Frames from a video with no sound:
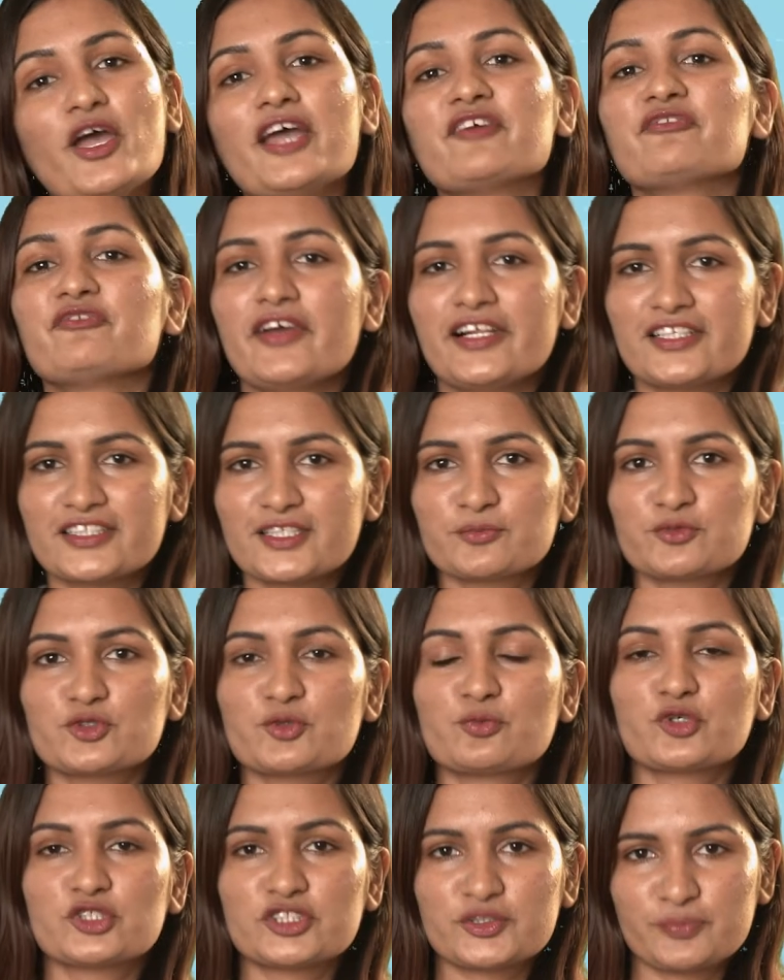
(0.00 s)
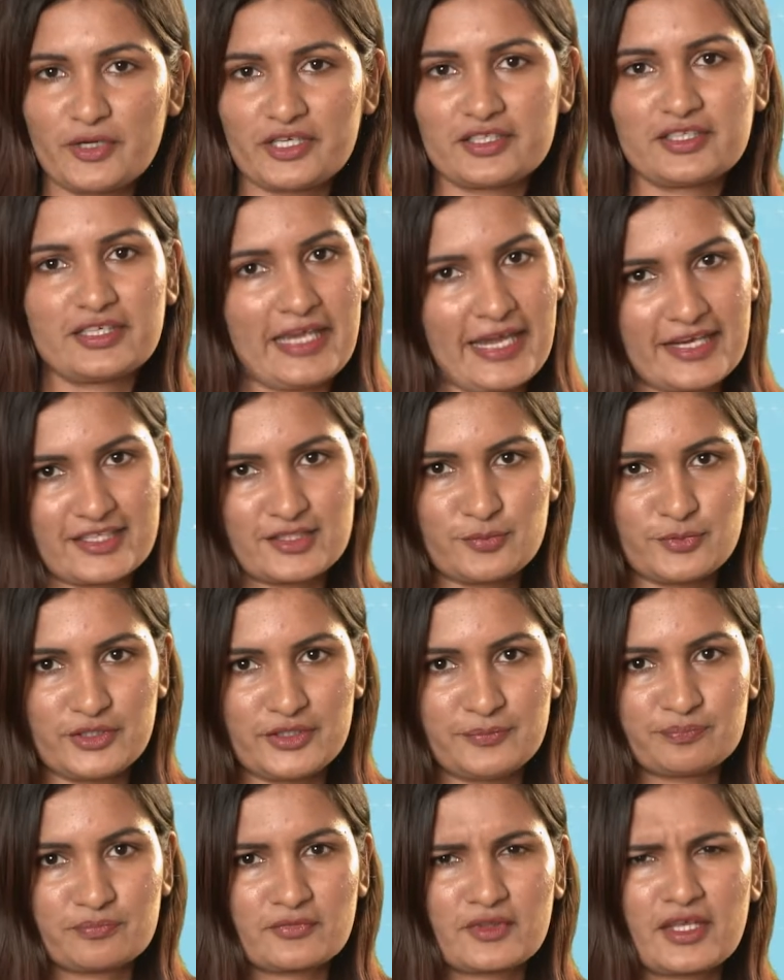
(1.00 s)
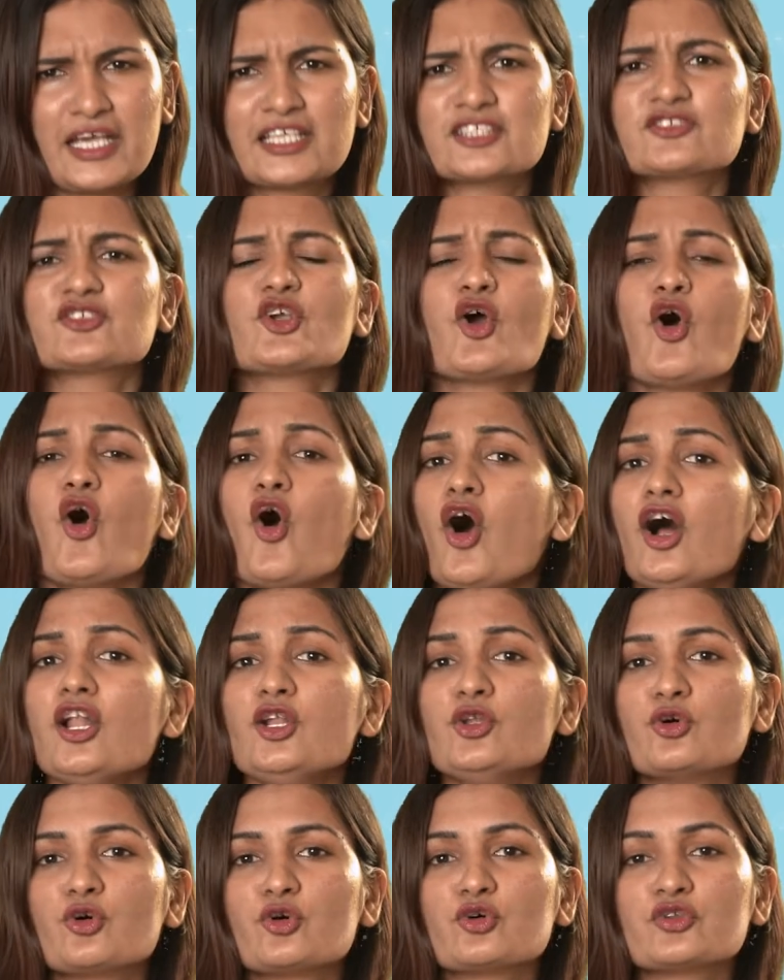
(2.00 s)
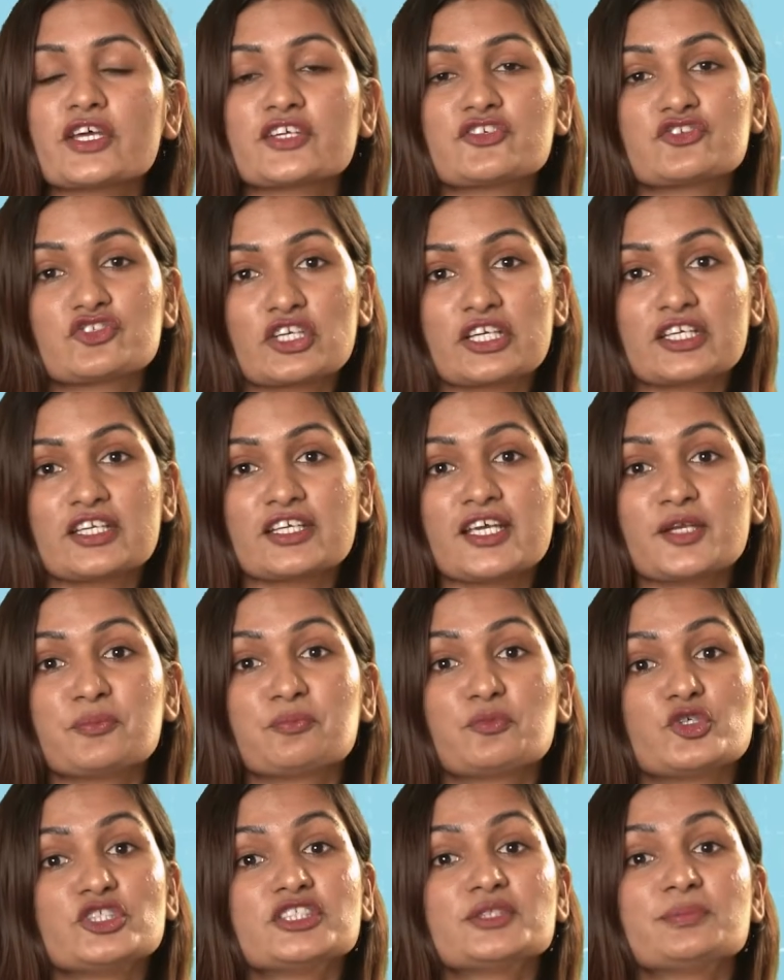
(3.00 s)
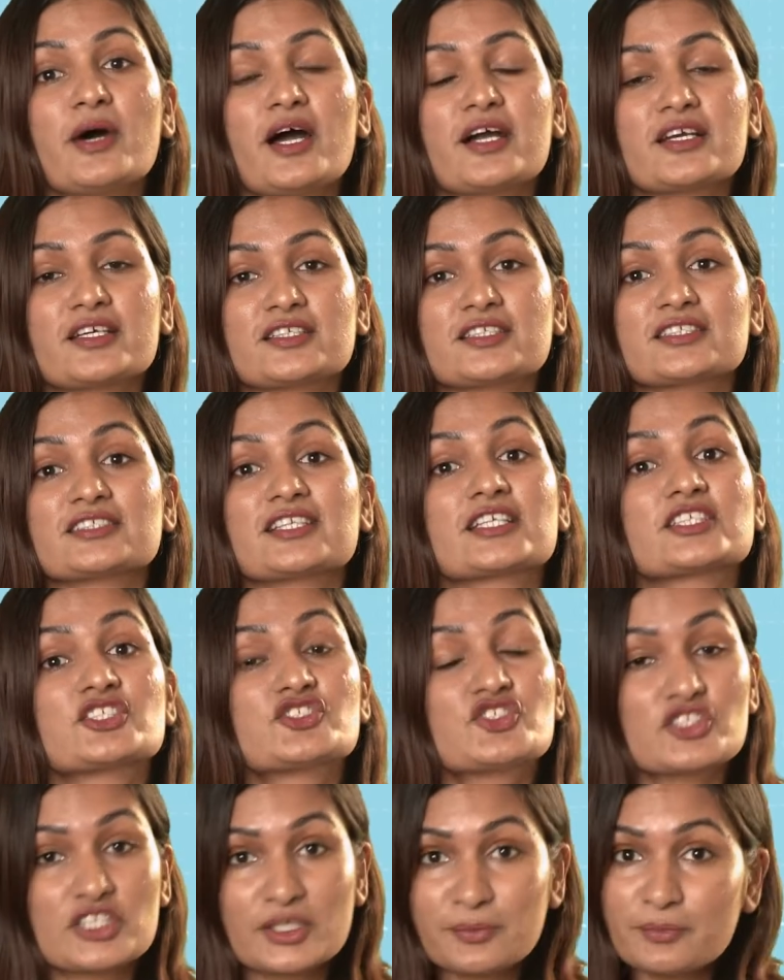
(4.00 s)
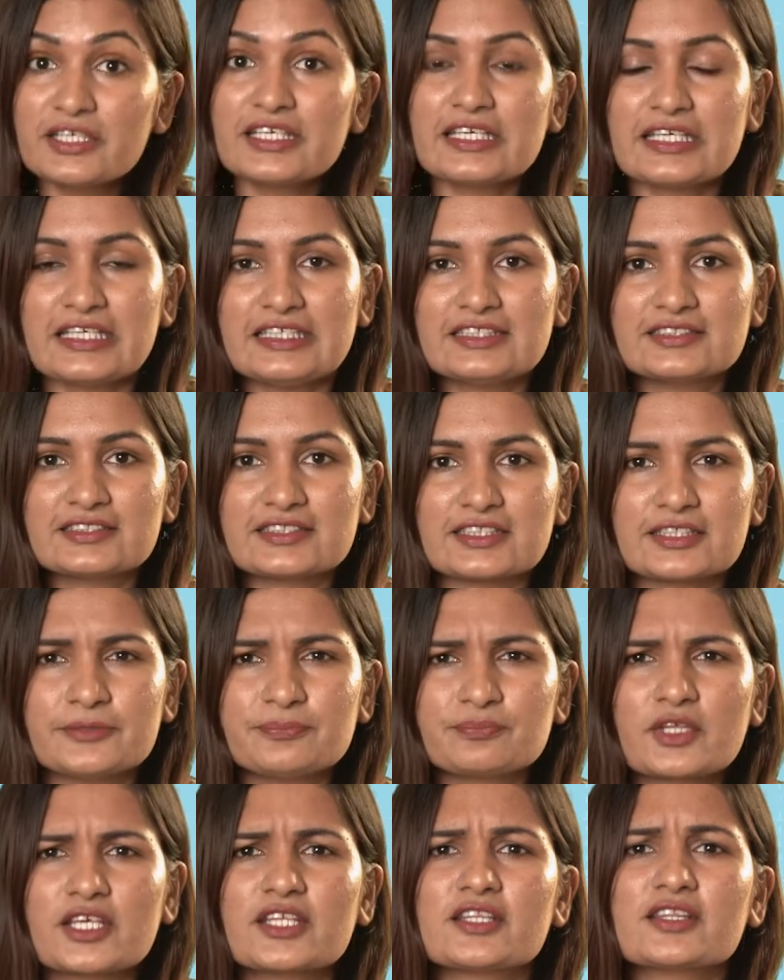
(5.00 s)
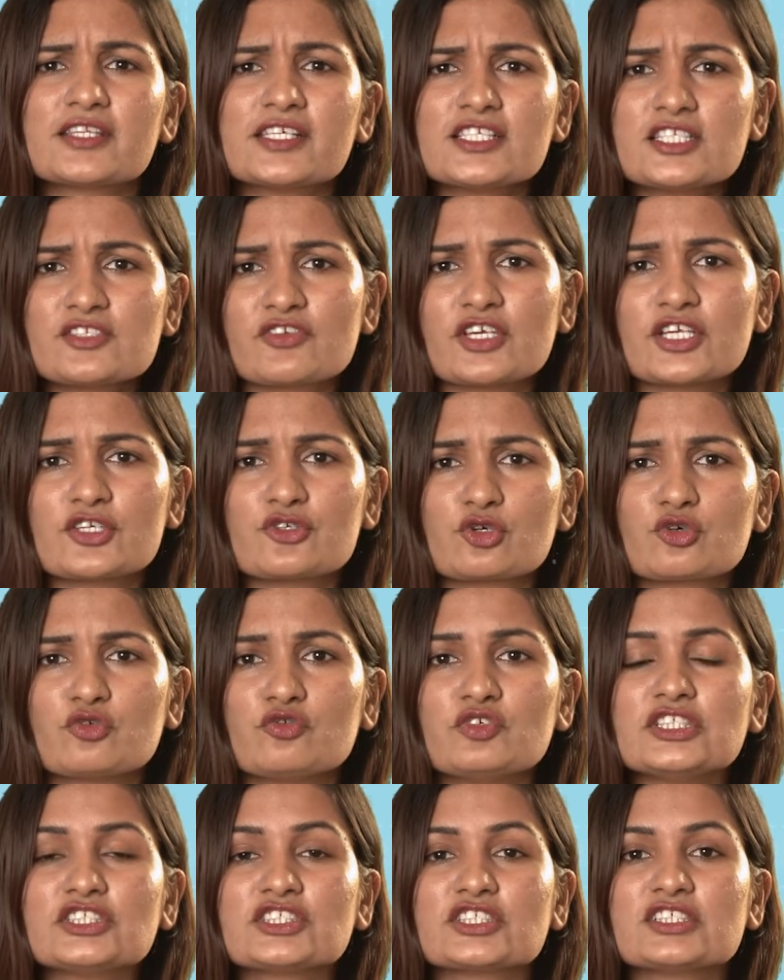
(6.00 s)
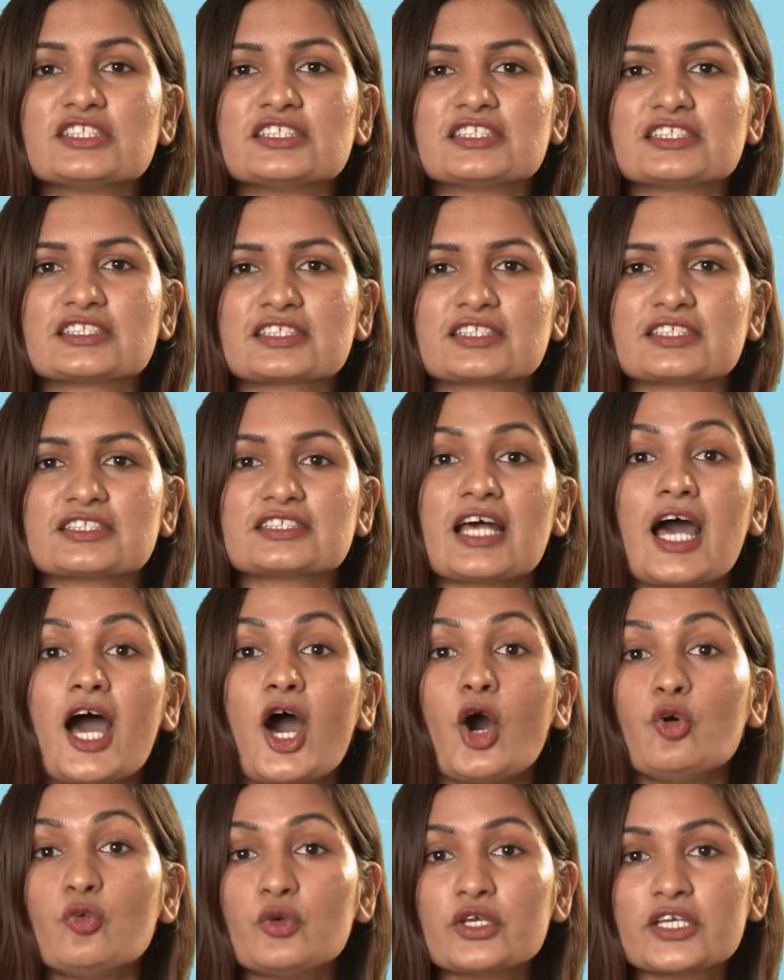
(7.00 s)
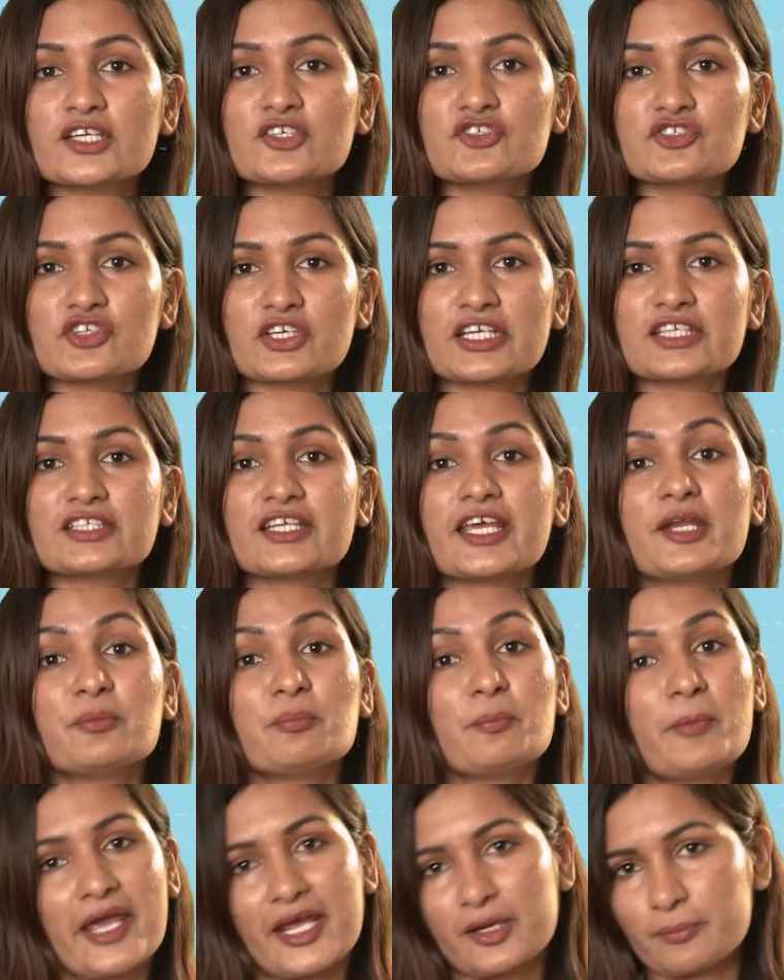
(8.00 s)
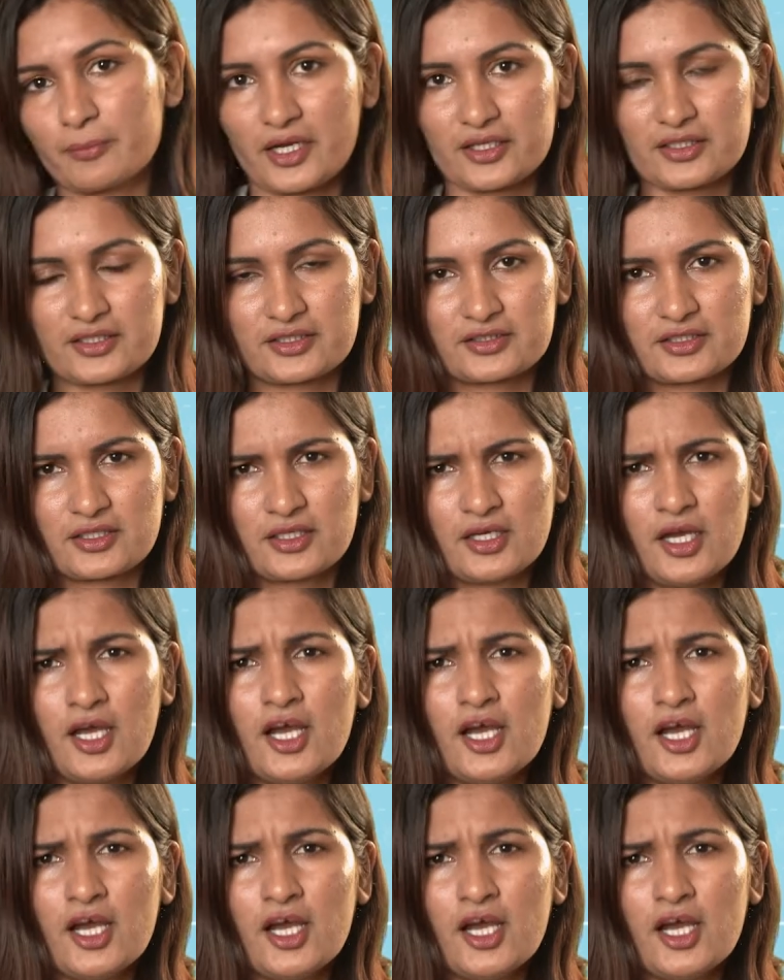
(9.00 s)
and welcome to BullSmart Academy. As we all know that trading in bulls market is extremely easy, in this video we shall discuss how we can trade in bear market.